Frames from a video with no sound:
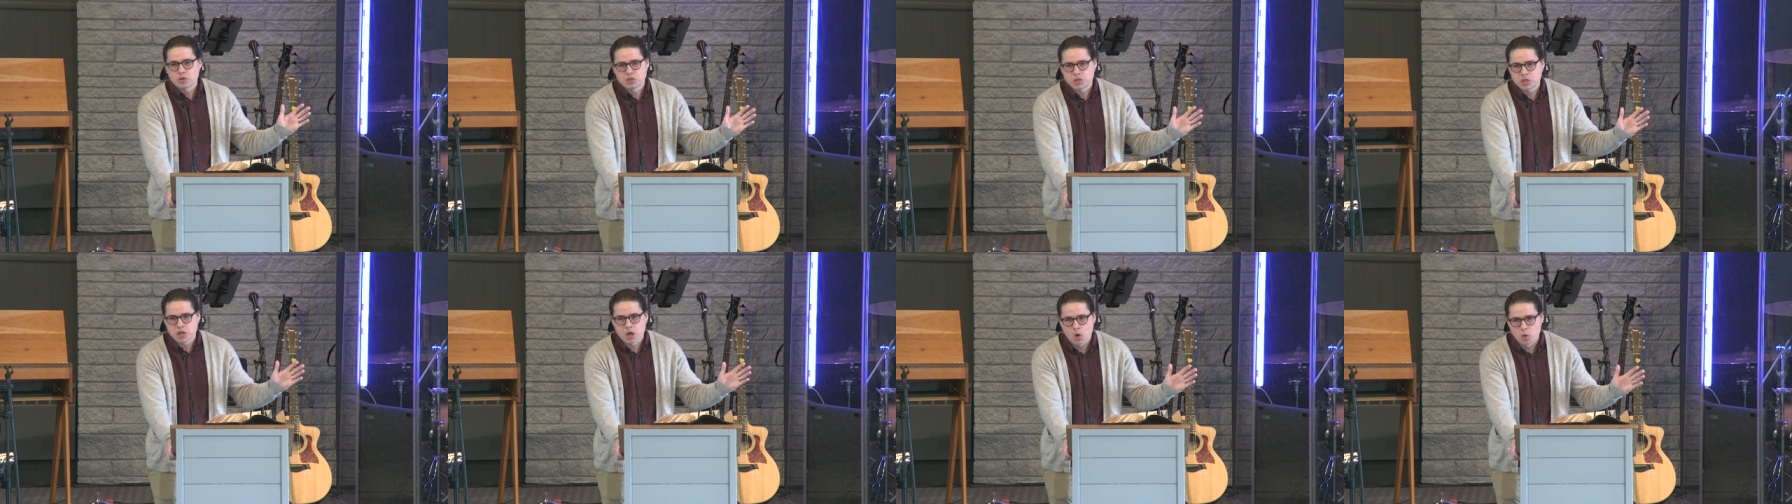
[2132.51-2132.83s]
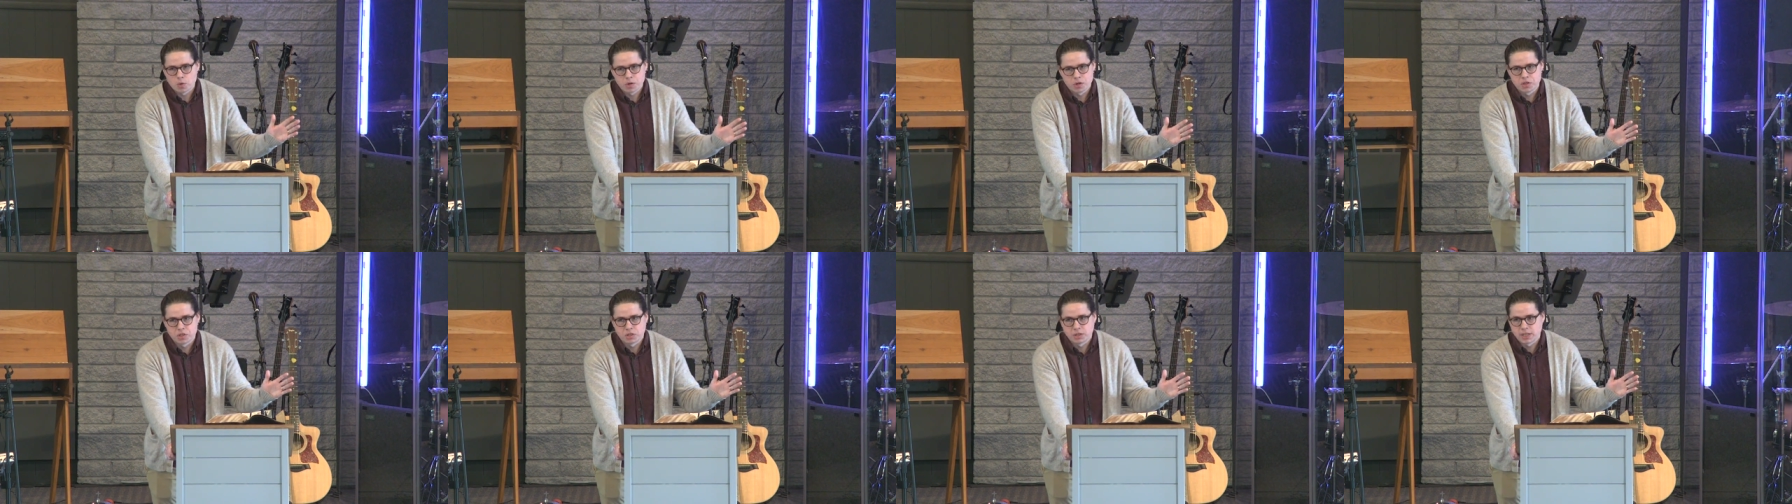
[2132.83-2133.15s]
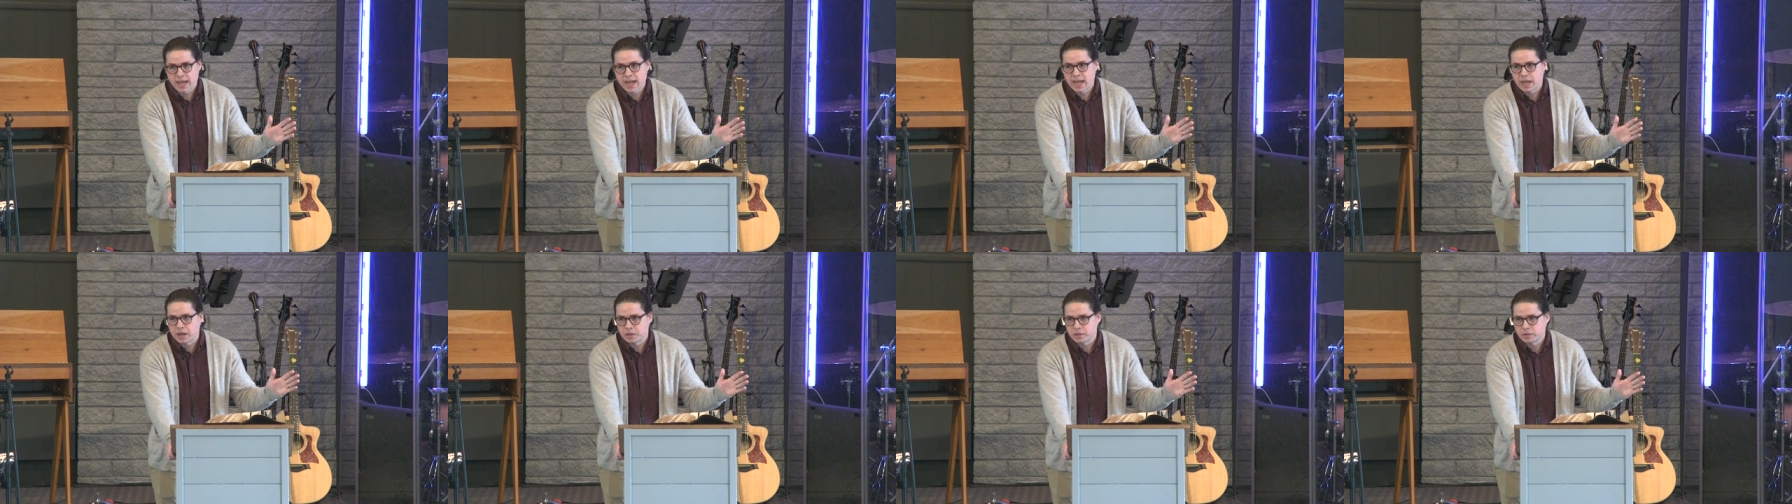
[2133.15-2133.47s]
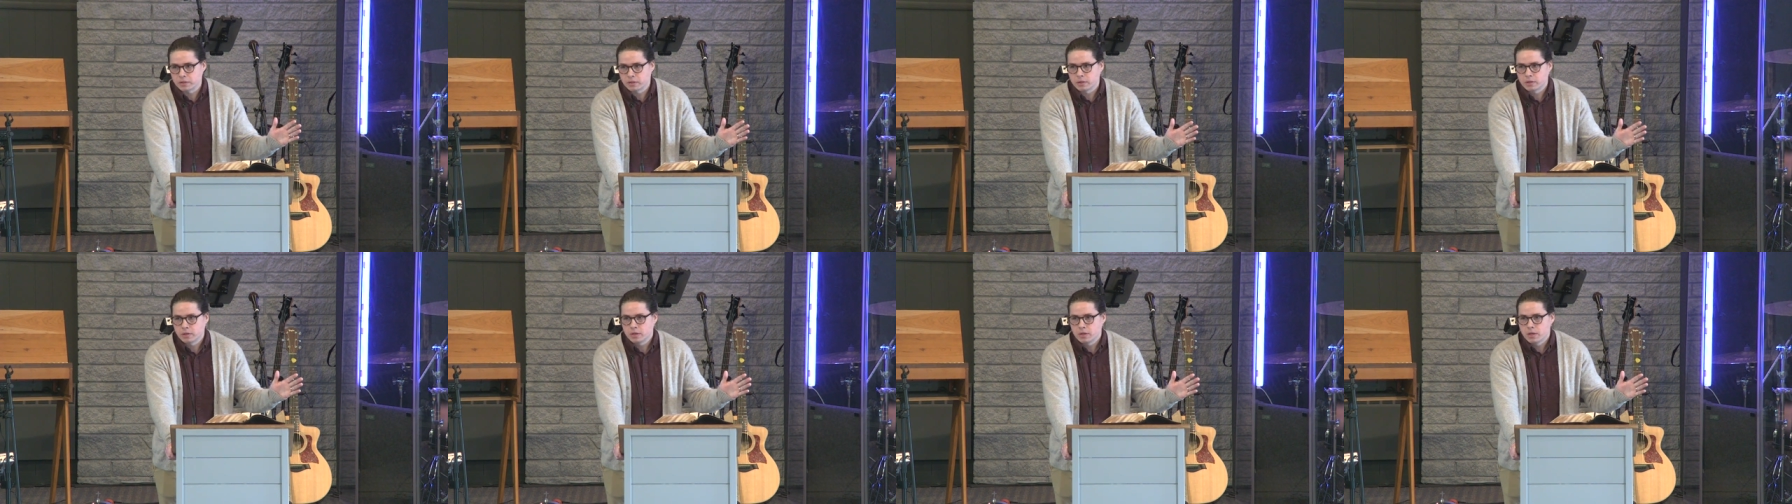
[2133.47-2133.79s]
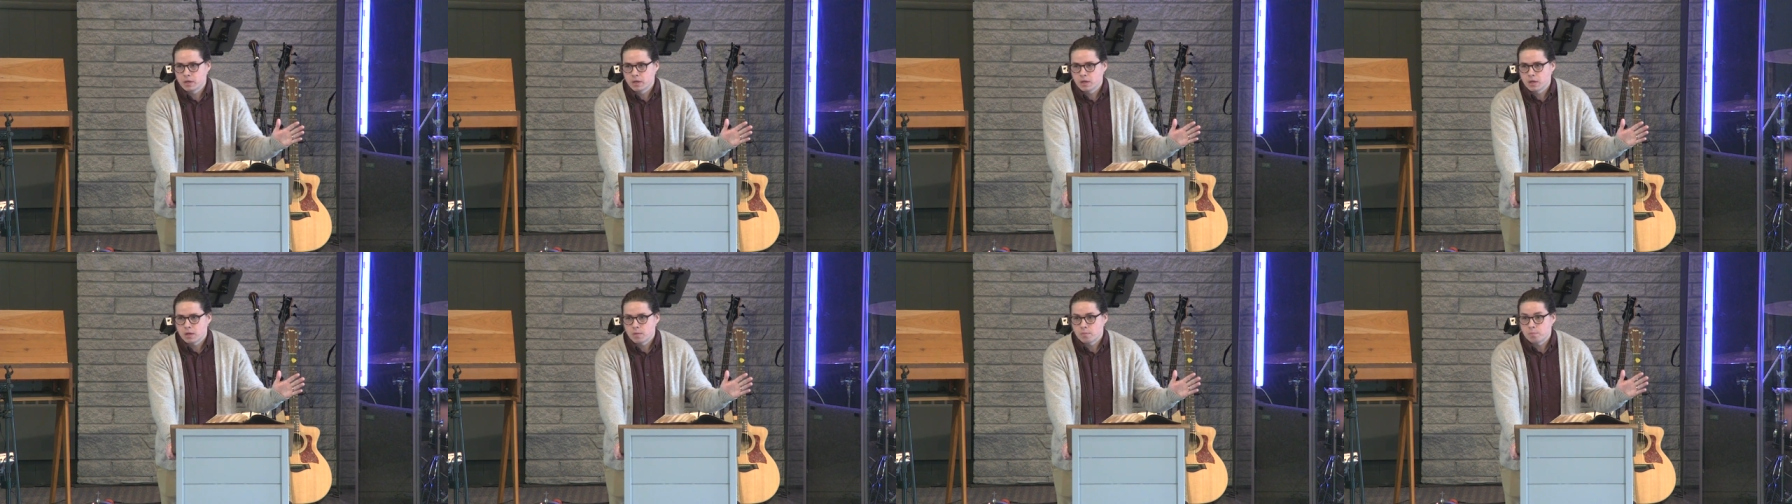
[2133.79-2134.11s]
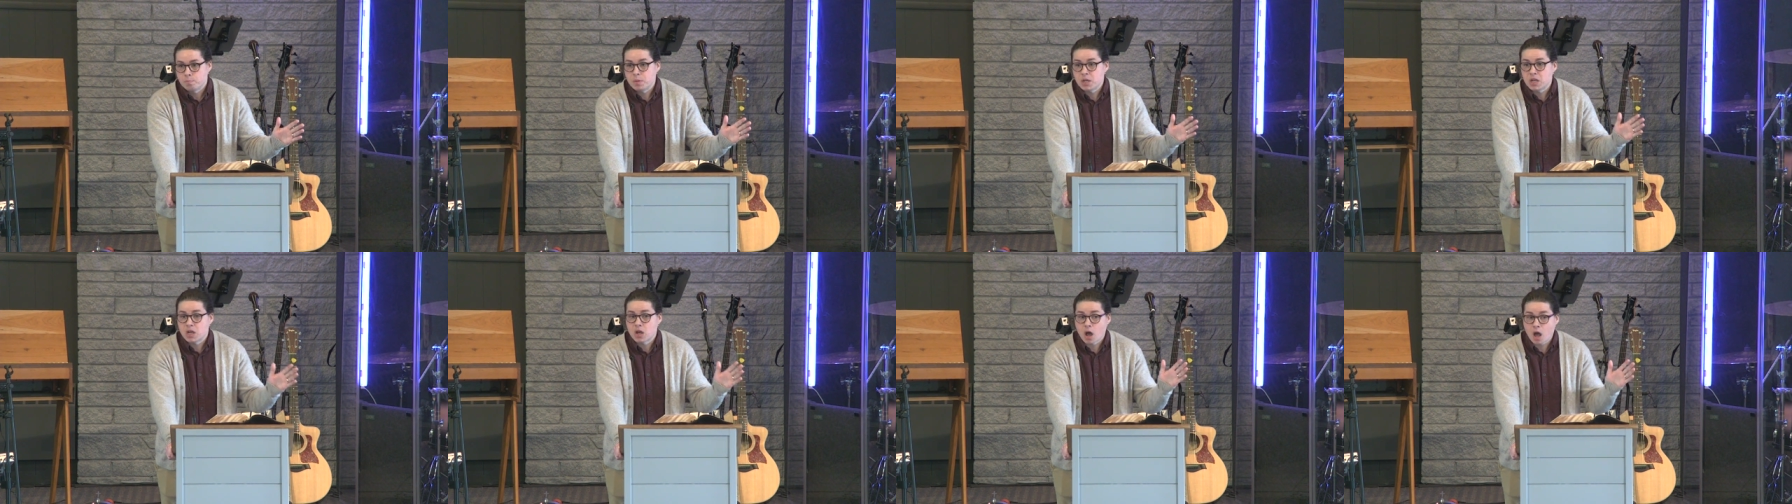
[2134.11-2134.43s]
to go into the land
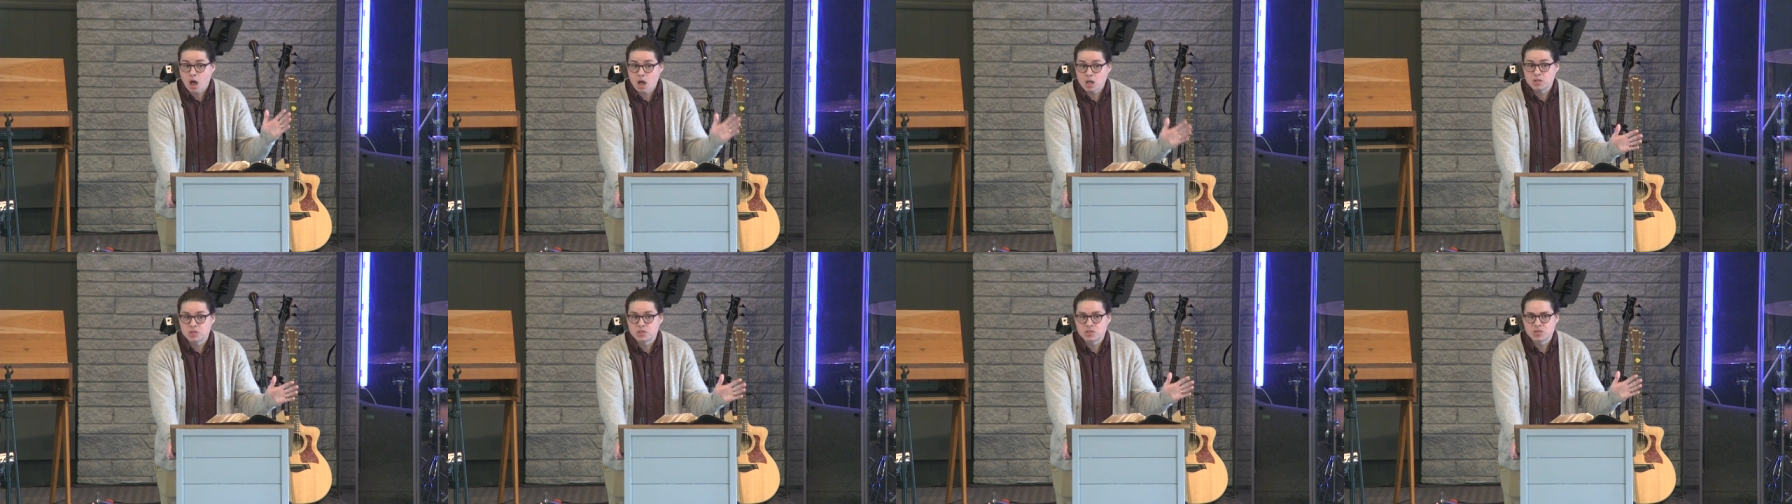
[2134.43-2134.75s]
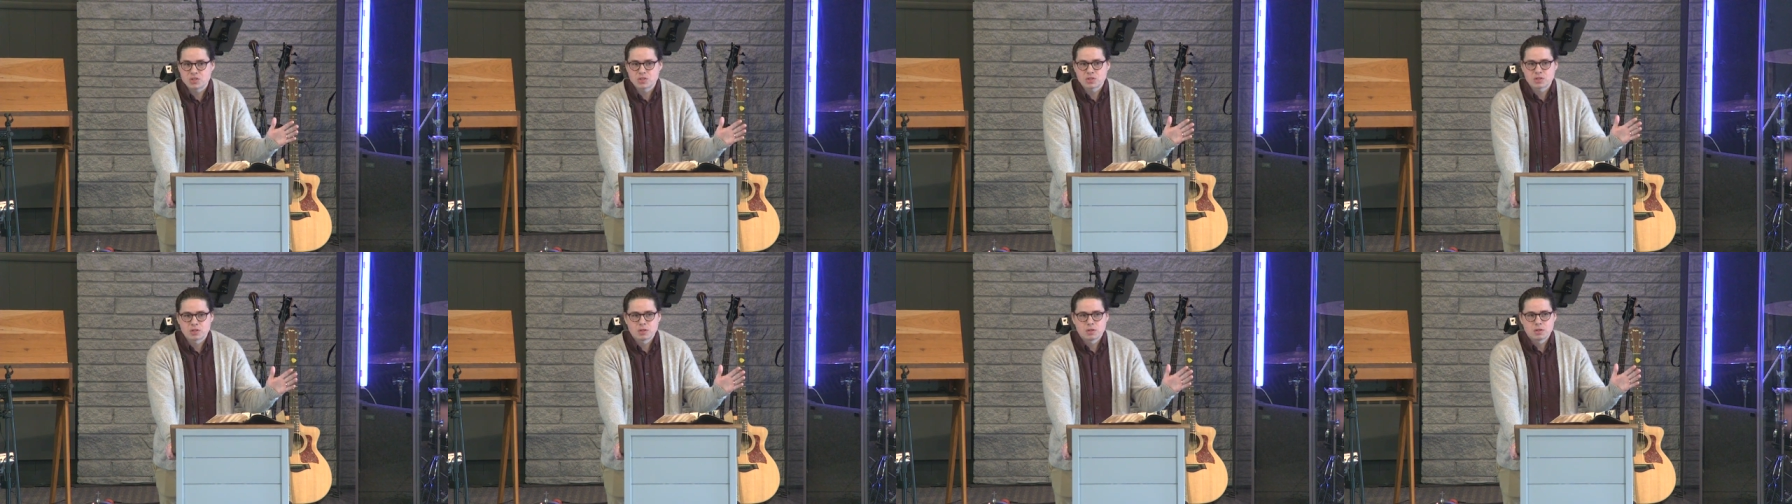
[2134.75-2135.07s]
because